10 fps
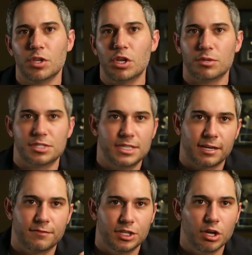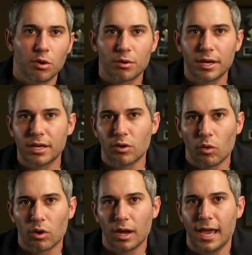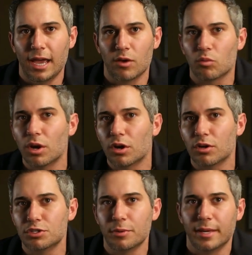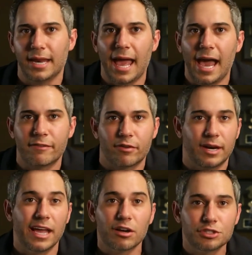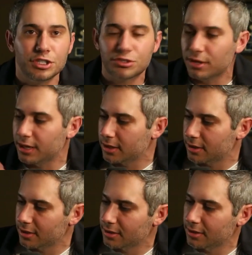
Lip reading: a stick of deodorant, or a runner doing an ad for an energy drink.